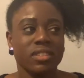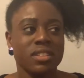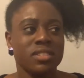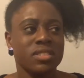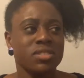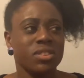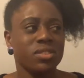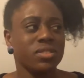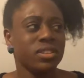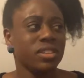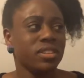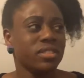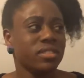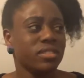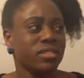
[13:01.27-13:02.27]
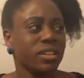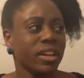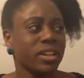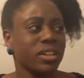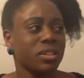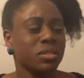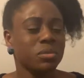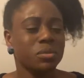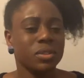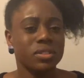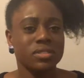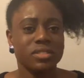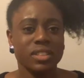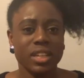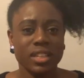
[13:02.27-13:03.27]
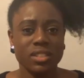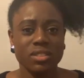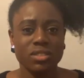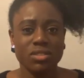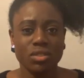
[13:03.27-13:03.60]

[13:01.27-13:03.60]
this is only like what, day